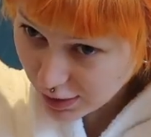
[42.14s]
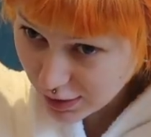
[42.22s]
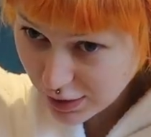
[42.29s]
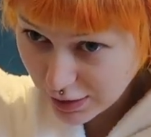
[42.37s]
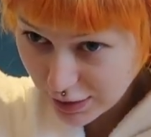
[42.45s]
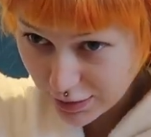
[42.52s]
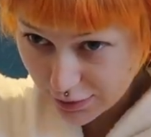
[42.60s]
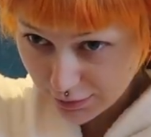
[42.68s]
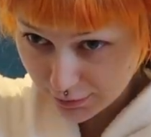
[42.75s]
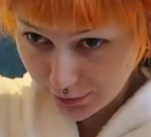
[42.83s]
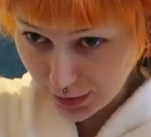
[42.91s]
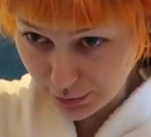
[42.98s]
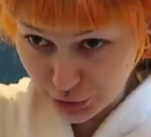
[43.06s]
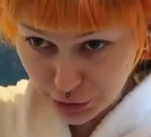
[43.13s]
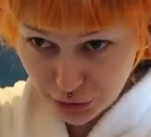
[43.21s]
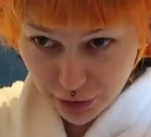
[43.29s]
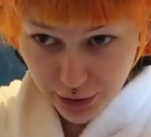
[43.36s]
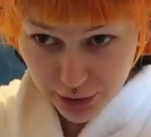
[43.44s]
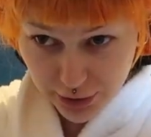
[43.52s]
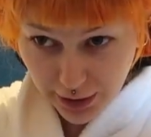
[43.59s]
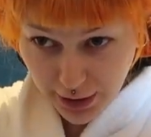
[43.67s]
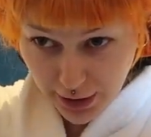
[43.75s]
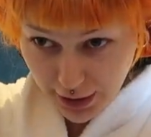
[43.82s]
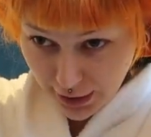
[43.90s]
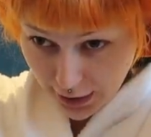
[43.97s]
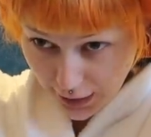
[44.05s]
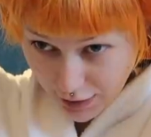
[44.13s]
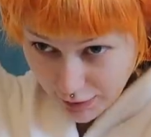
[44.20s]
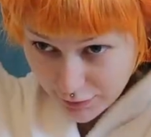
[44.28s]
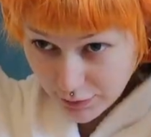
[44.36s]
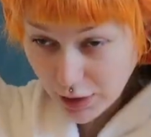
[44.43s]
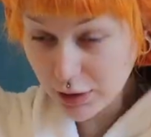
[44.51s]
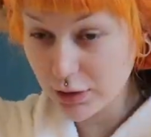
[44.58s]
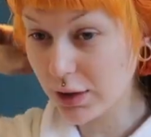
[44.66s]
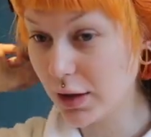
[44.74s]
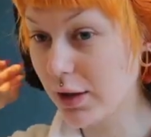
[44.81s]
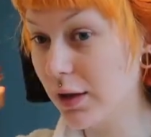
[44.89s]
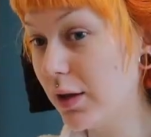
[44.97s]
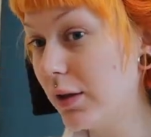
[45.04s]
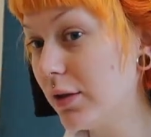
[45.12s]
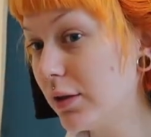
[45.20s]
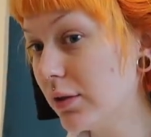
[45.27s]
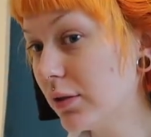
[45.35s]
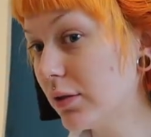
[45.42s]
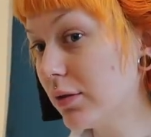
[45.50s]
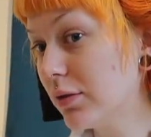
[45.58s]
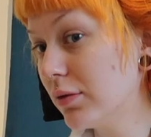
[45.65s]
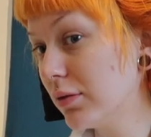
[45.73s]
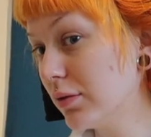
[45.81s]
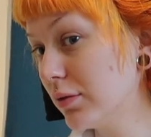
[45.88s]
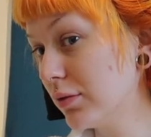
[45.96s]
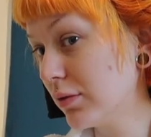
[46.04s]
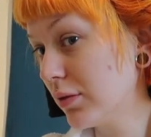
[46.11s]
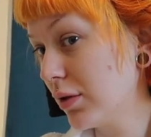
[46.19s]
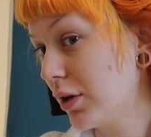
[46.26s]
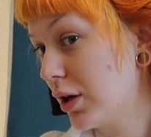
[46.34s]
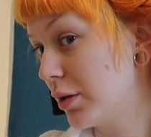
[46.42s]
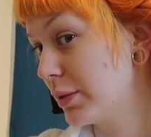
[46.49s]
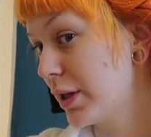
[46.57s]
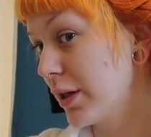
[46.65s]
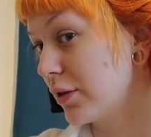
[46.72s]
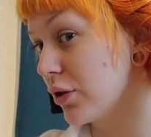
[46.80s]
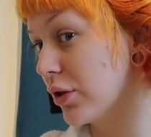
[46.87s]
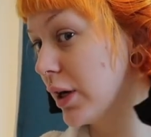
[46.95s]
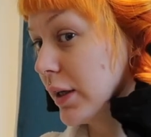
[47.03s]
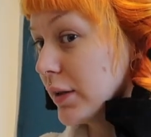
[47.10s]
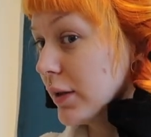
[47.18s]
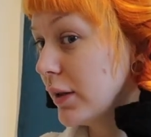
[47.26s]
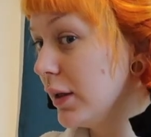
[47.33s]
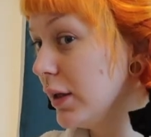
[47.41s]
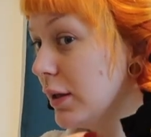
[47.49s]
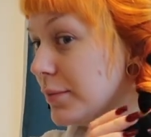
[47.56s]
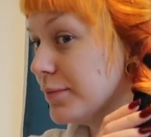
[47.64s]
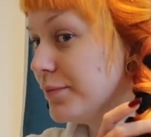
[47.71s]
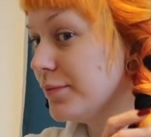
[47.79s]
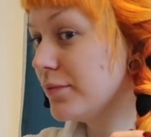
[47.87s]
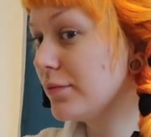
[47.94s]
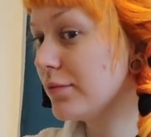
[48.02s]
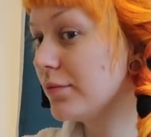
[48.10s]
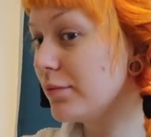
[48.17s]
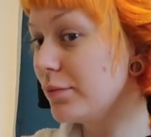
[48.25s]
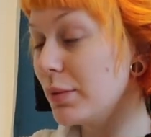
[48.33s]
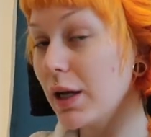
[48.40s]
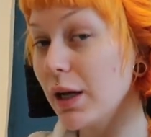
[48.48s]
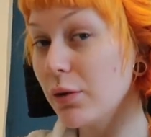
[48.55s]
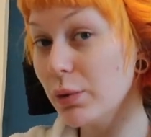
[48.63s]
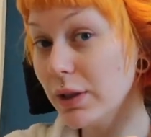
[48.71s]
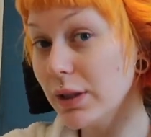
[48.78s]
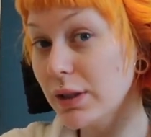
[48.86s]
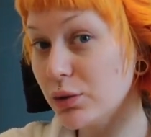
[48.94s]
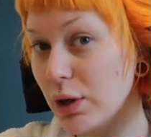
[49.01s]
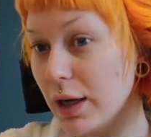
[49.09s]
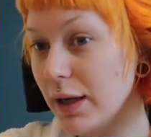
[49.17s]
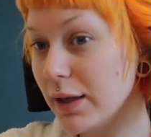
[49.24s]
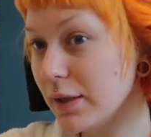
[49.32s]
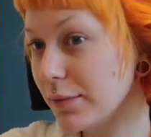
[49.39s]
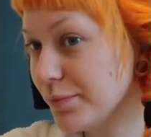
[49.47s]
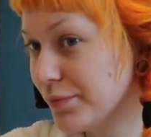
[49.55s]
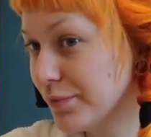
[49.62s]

I'm sure that I have not done it 100% correctly, but I really tried.